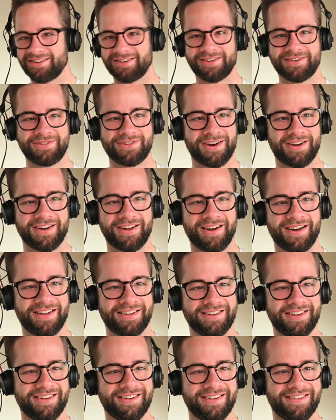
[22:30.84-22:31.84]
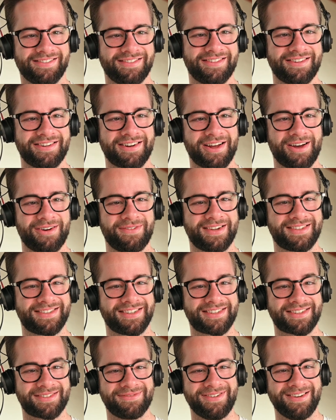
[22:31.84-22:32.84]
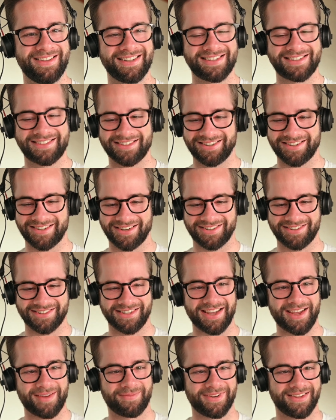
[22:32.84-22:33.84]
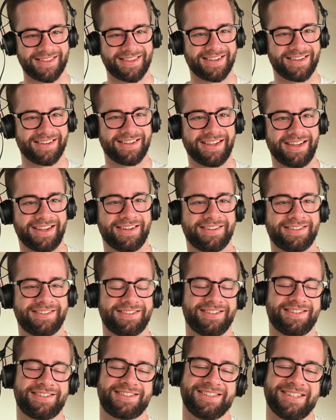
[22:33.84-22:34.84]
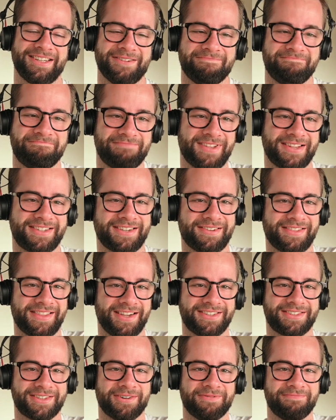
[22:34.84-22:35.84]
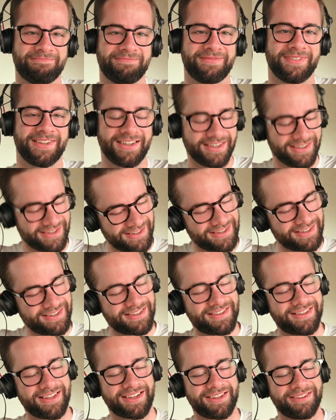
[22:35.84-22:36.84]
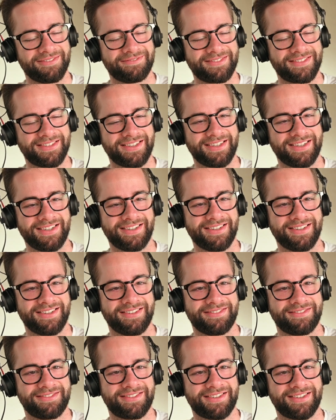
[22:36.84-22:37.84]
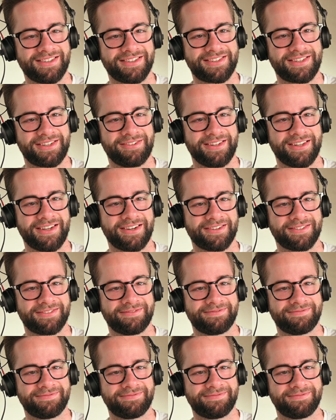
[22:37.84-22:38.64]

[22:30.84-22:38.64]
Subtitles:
not always the smoothest talker today, but hey, that's how things go. Thank you, and I'll see you later.